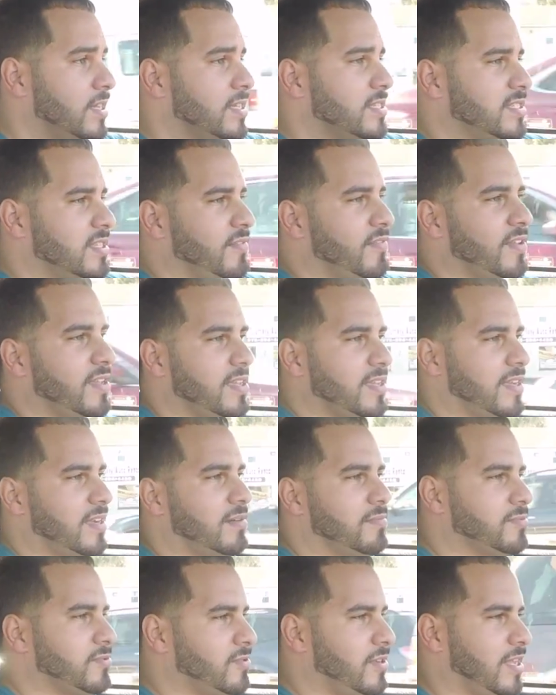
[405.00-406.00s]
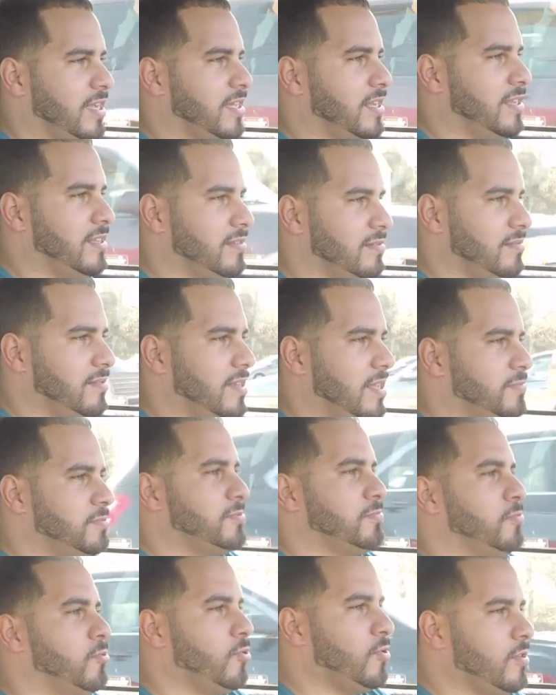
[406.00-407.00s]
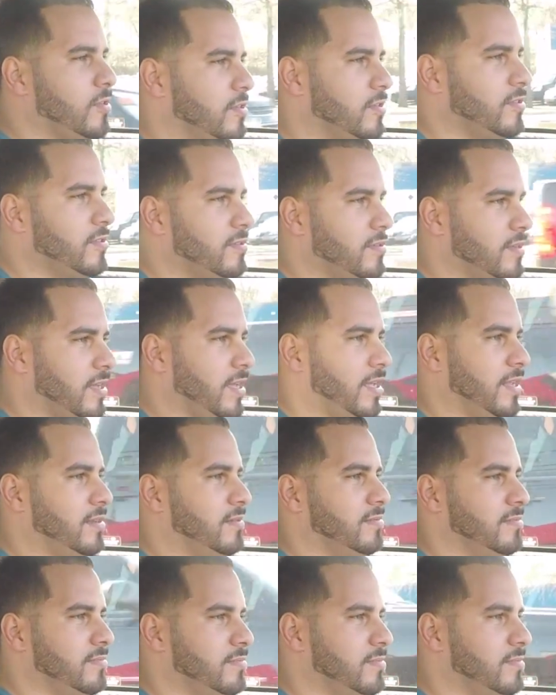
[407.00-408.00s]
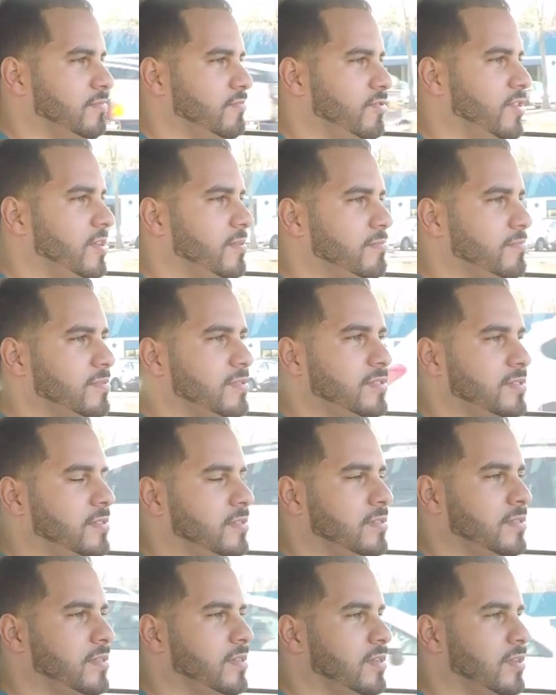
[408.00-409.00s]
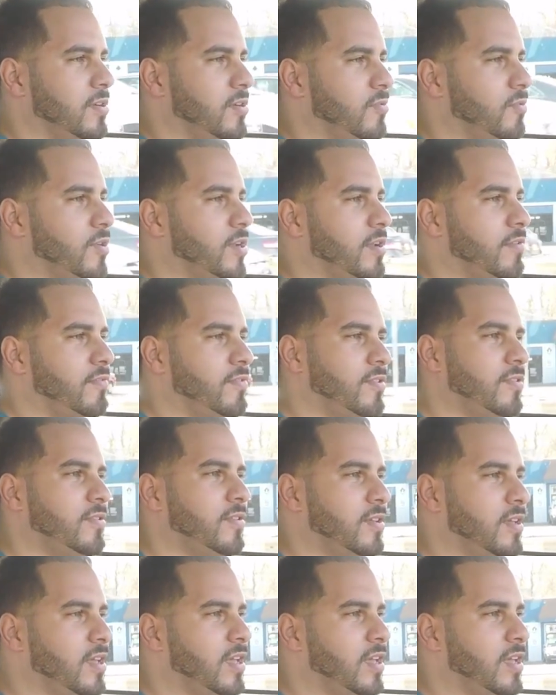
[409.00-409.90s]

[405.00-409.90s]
Civic. It comes with like a lip spoiler and rims or whatever.